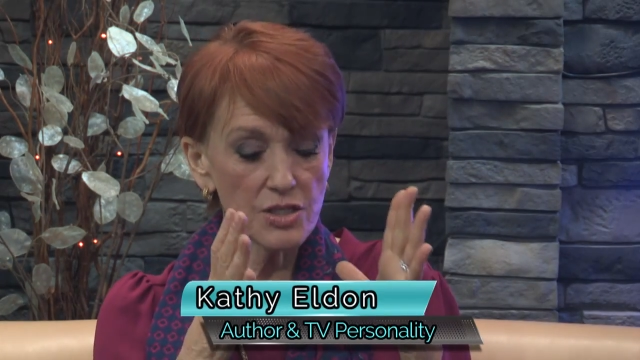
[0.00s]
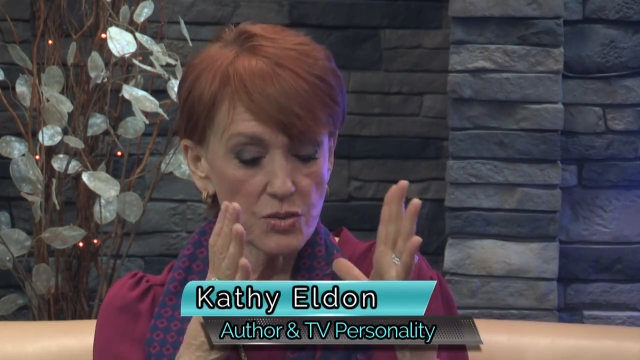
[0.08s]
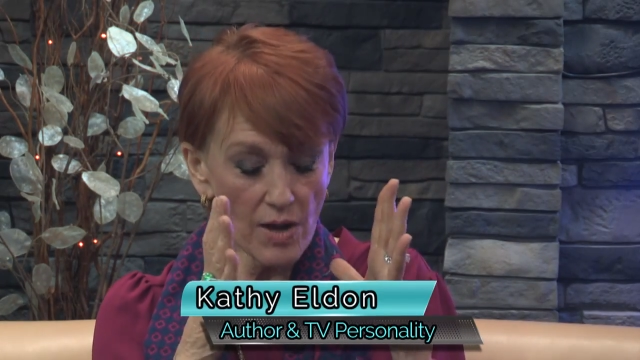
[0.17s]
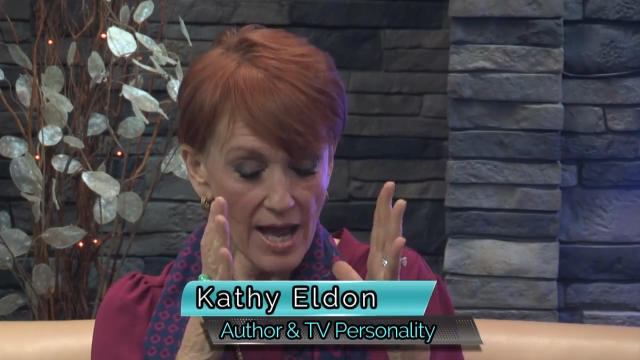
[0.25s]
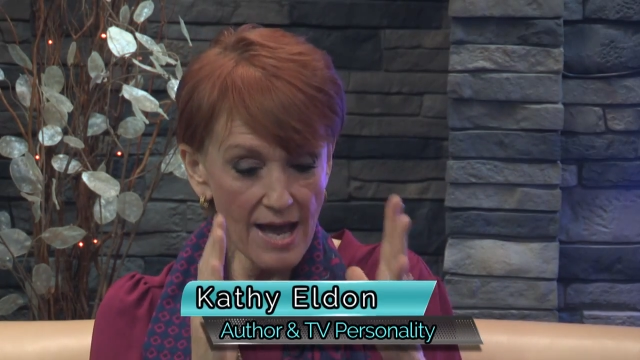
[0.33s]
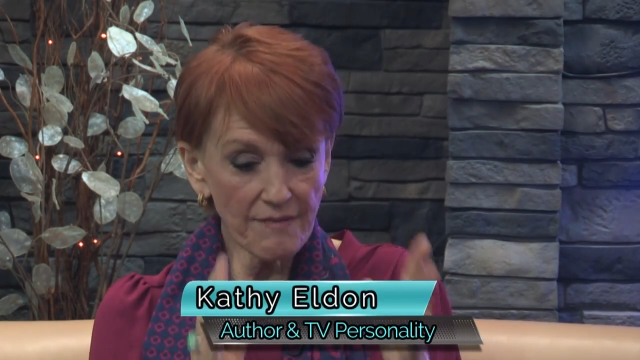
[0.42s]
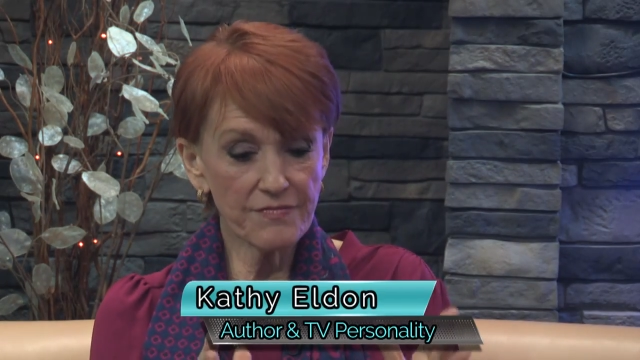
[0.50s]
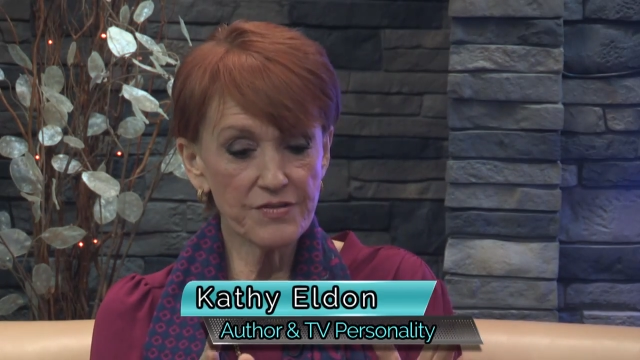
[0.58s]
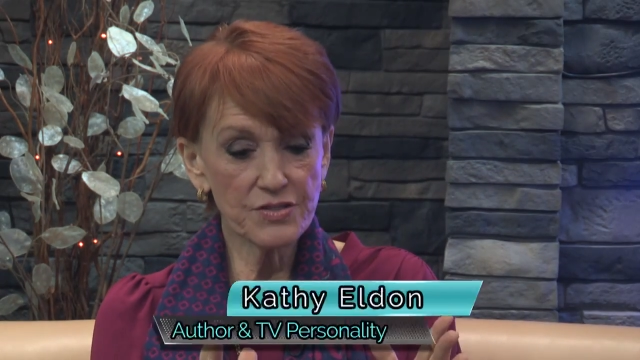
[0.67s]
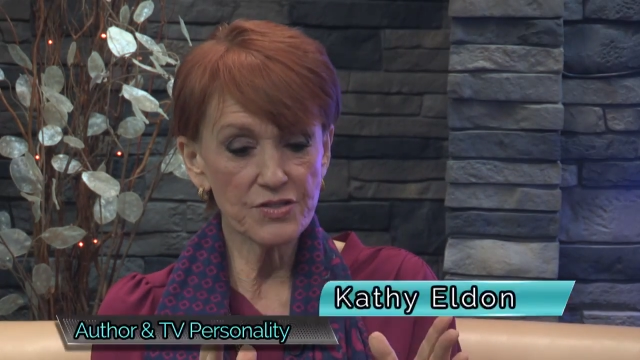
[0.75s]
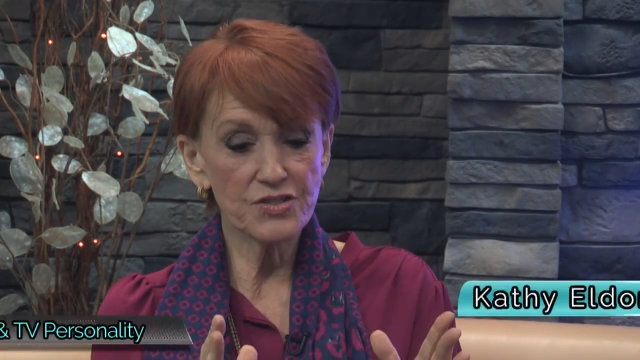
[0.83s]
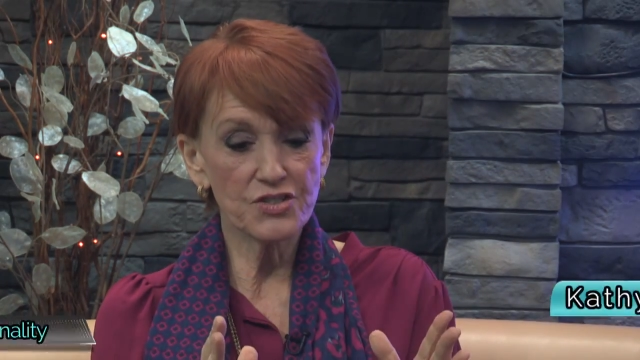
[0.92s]
you have
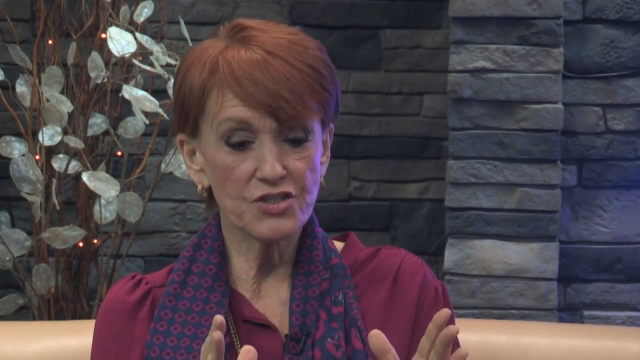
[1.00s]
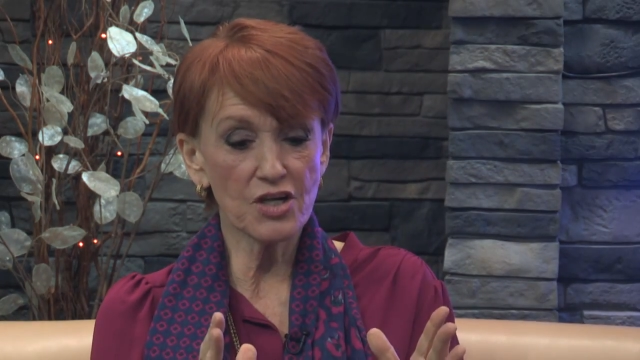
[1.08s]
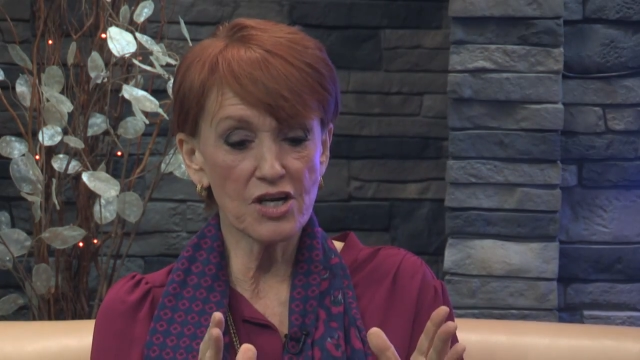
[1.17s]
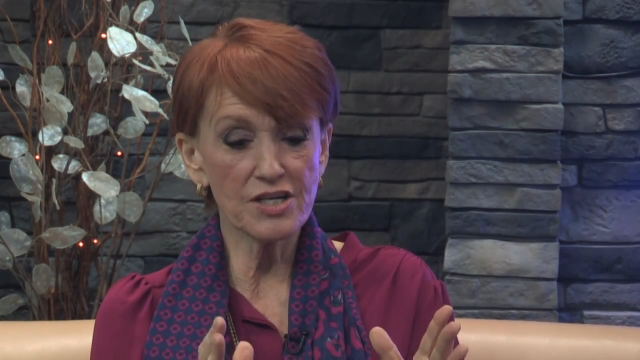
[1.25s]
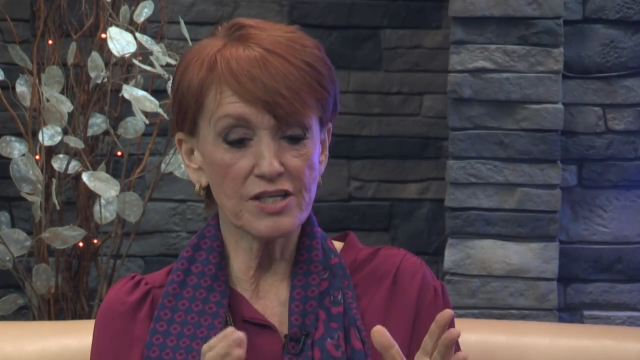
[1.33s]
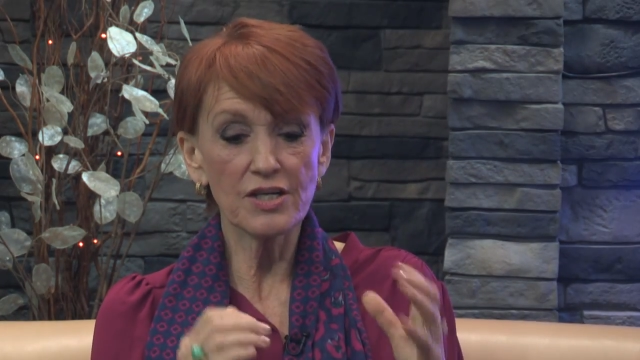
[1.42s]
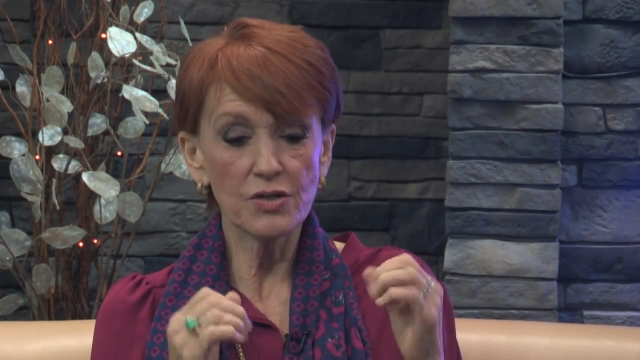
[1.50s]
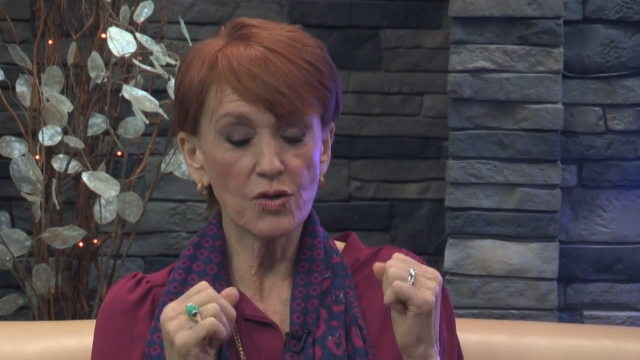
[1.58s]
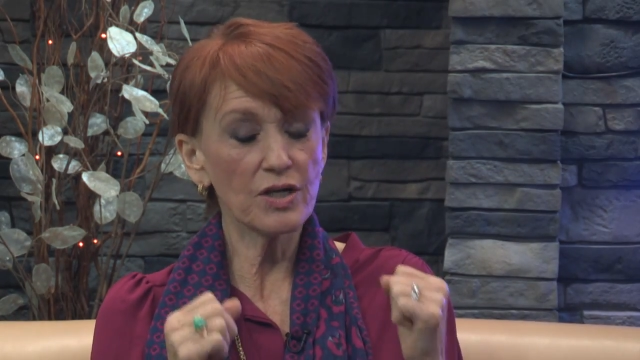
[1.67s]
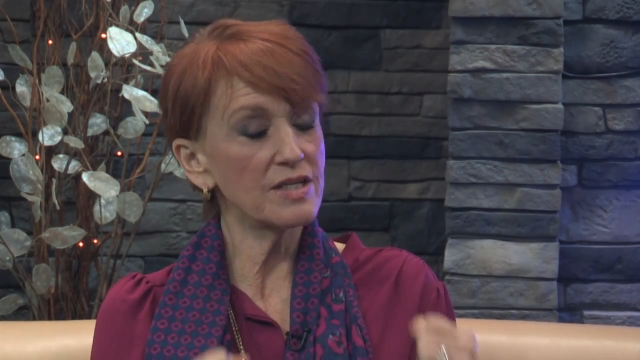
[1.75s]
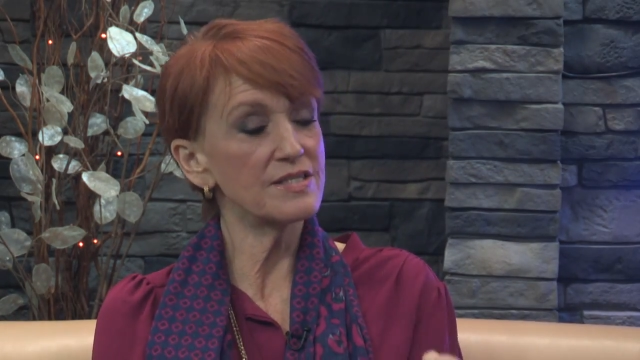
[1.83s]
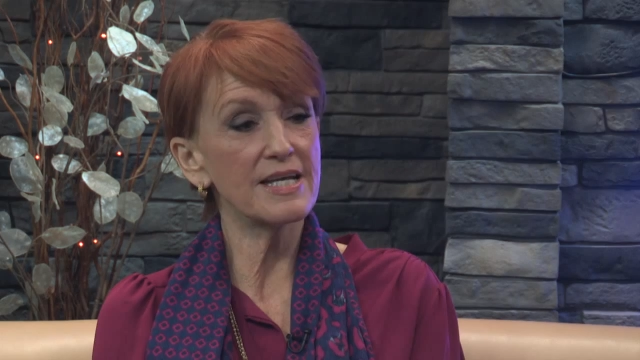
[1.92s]
to start an
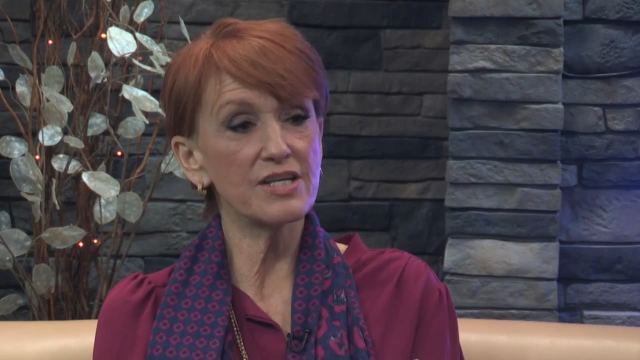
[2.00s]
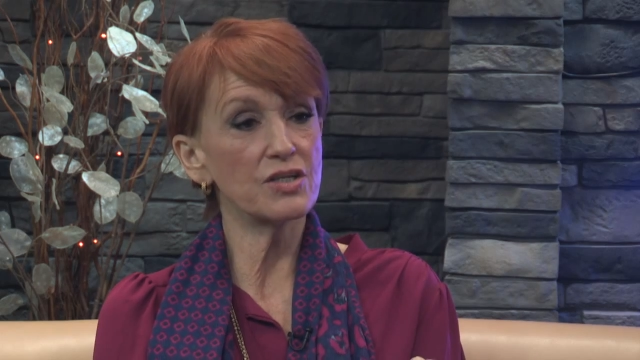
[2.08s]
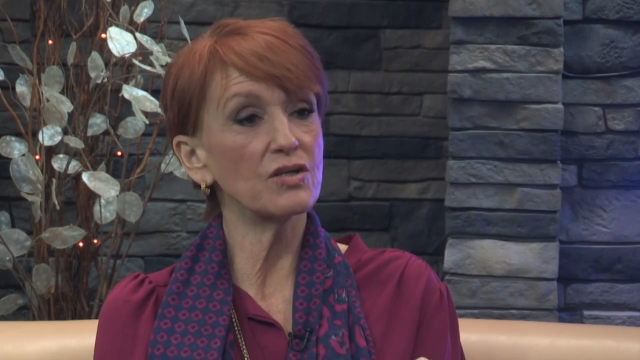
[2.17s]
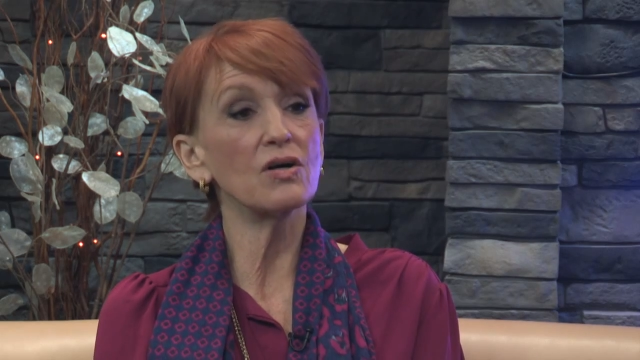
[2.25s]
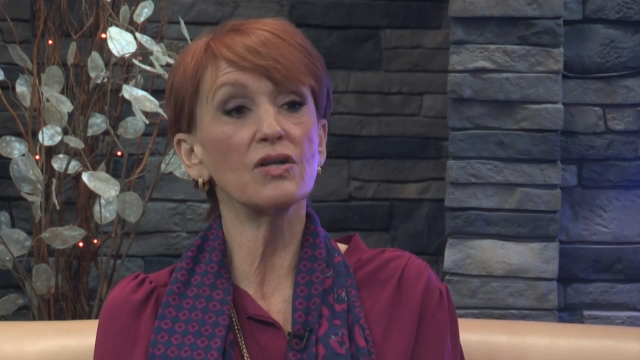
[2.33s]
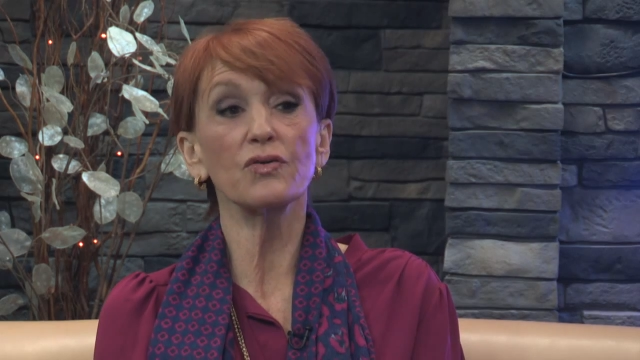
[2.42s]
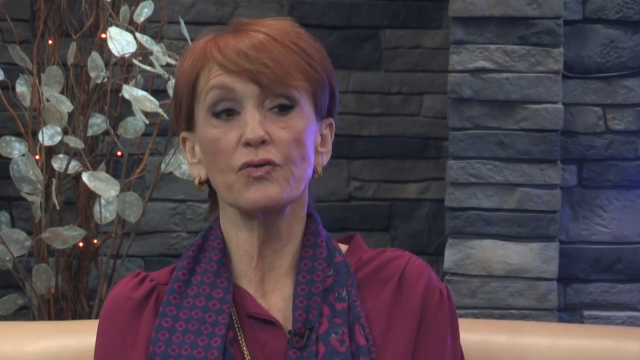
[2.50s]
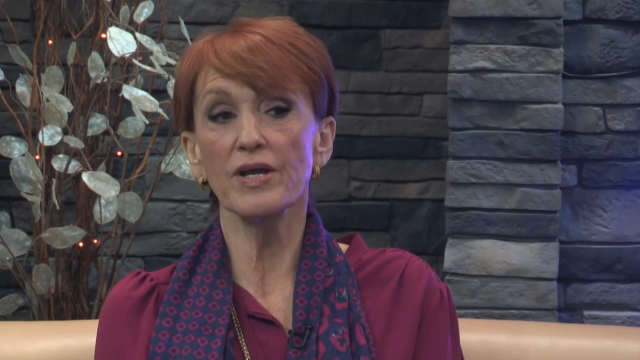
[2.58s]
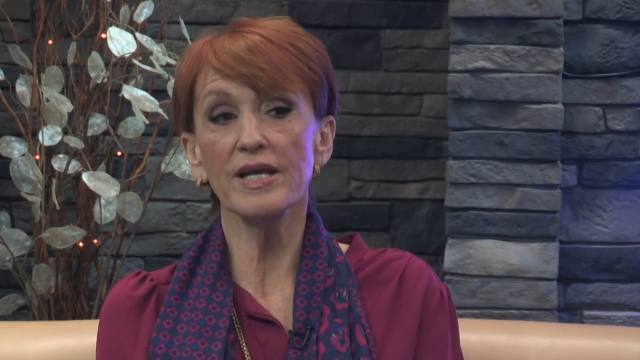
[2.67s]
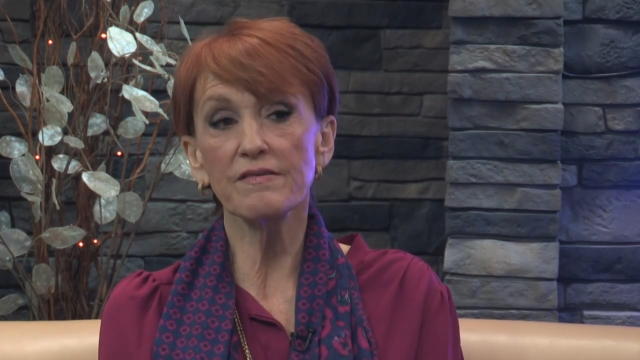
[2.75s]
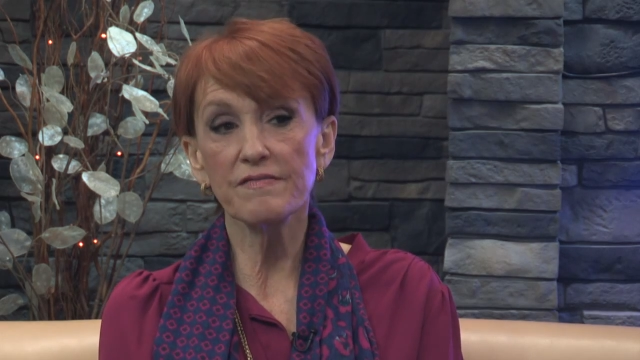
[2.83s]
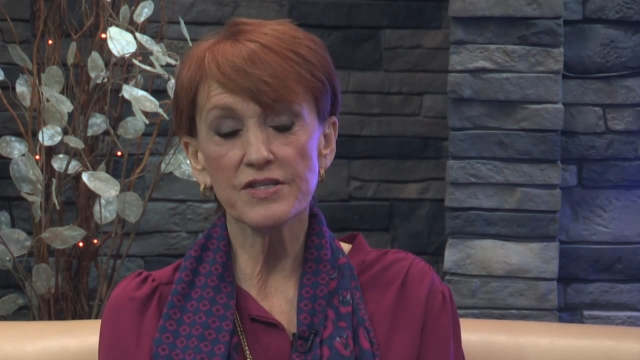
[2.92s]
organization called
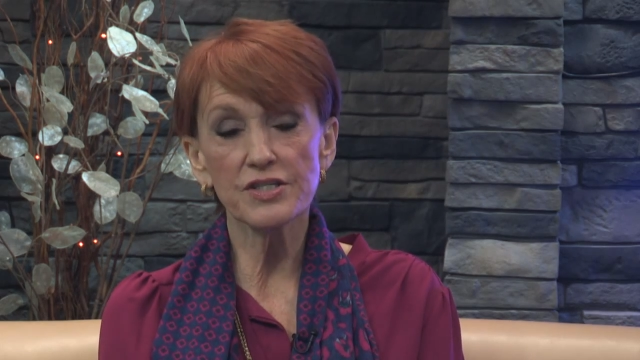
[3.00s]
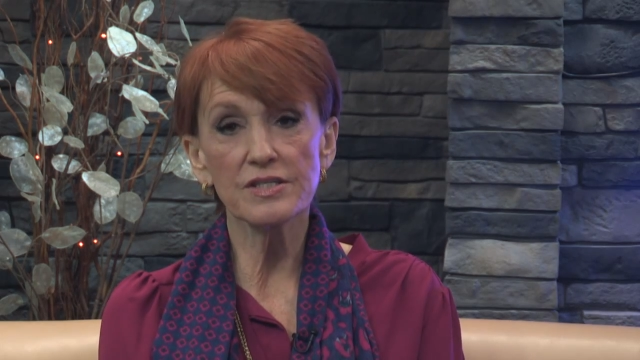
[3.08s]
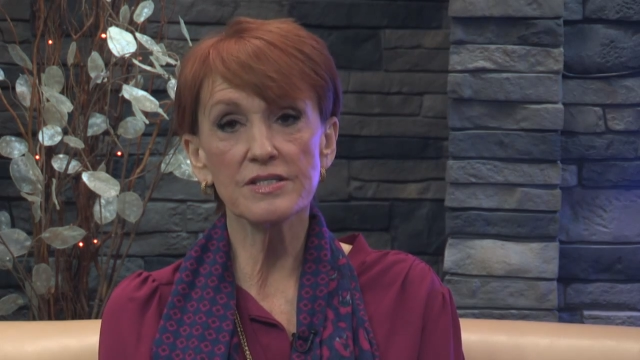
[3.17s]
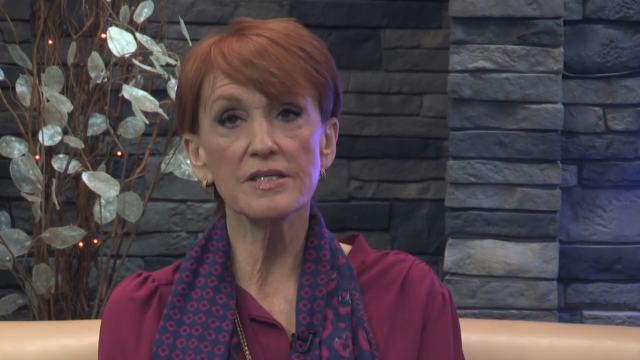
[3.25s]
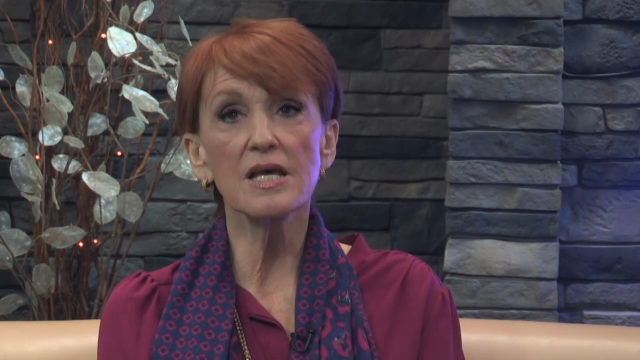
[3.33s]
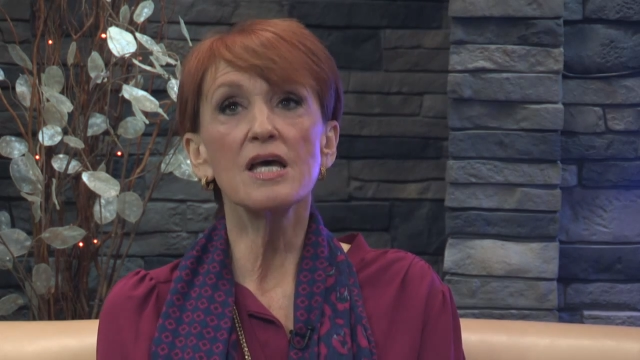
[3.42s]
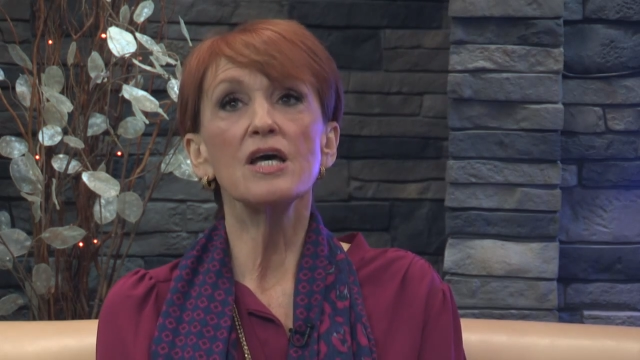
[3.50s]
Creative Visions